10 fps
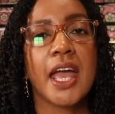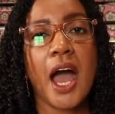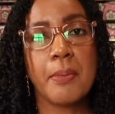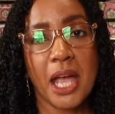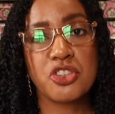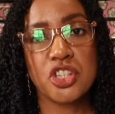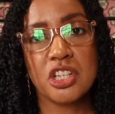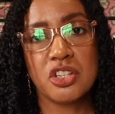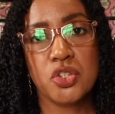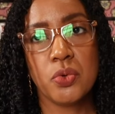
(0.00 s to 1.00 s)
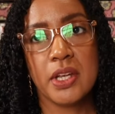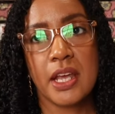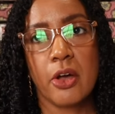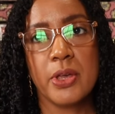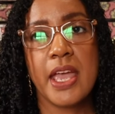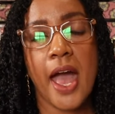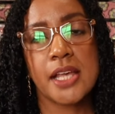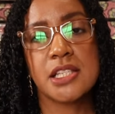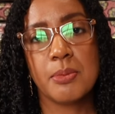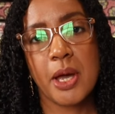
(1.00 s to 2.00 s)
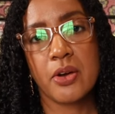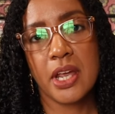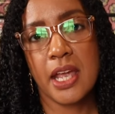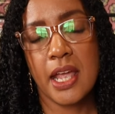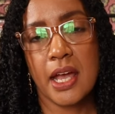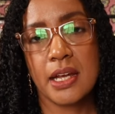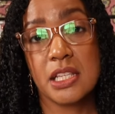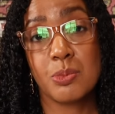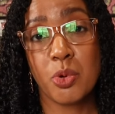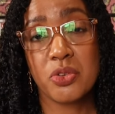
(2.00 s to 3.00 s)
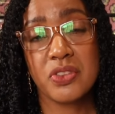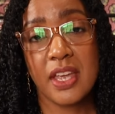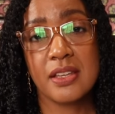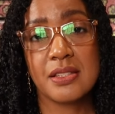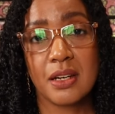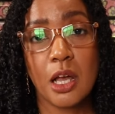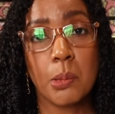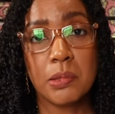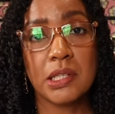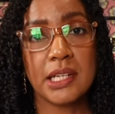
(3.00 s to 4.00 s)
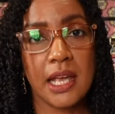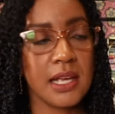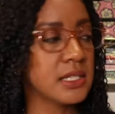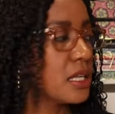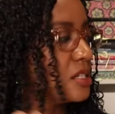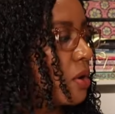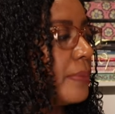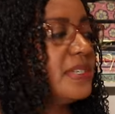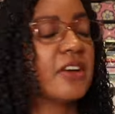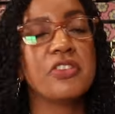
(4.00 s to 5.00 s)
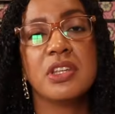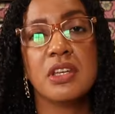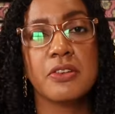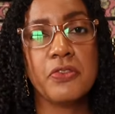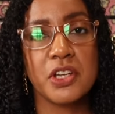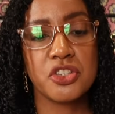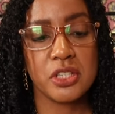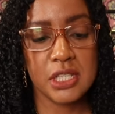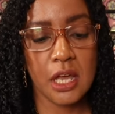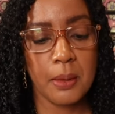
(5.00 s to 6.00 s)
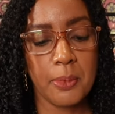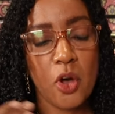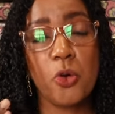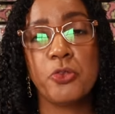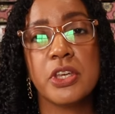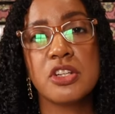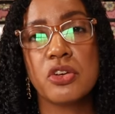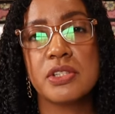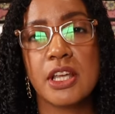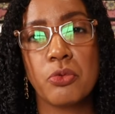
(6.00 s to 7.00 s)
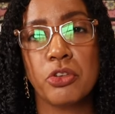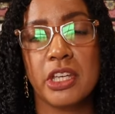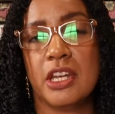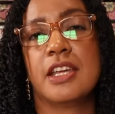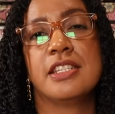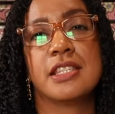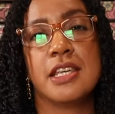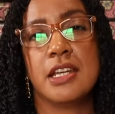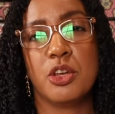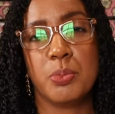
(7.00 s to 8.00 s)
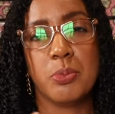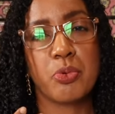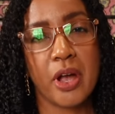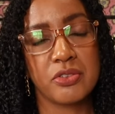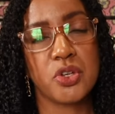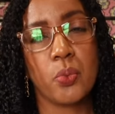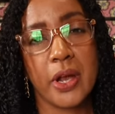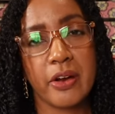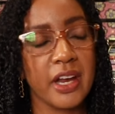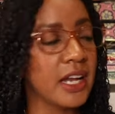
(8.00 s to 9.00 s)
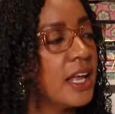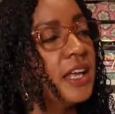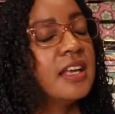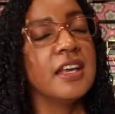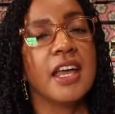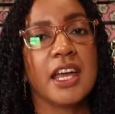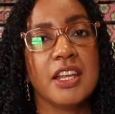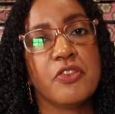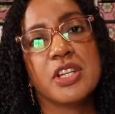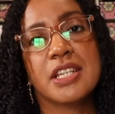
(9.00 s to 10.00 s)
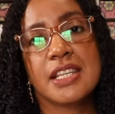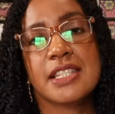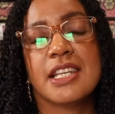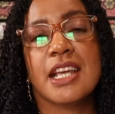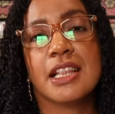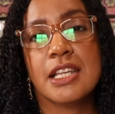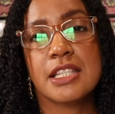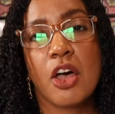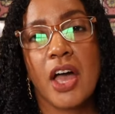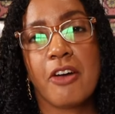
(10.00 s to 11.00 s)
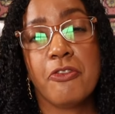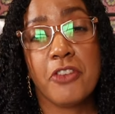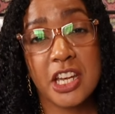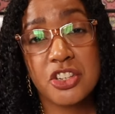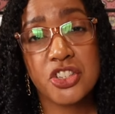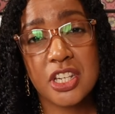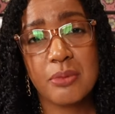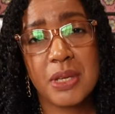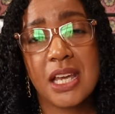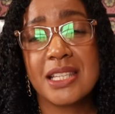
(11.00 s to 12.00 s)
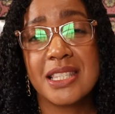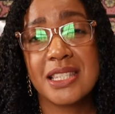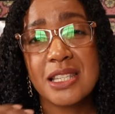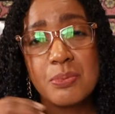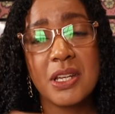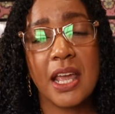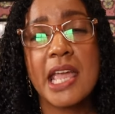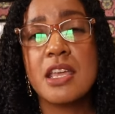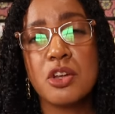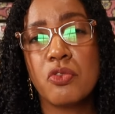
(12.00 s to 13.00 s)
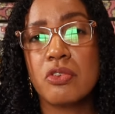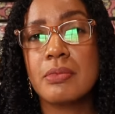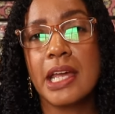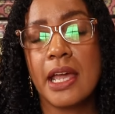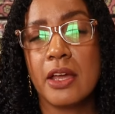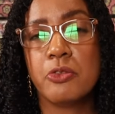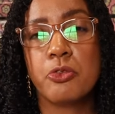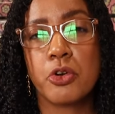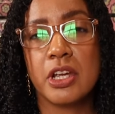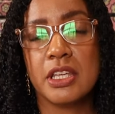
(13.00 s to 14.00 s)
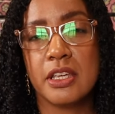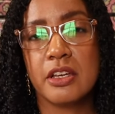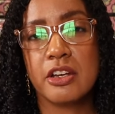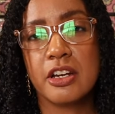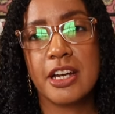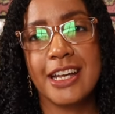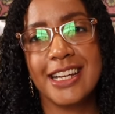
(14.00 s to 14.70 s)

I'm actually gonna do it now. He asked about it and his birthday is in a couple of days. So I'm definitely gonna finish this up. Hopefully it turns out really nicely and he'll be proud to wear it. And if it doesn't, at least I'll have finished it because this has been hanging over my head for a year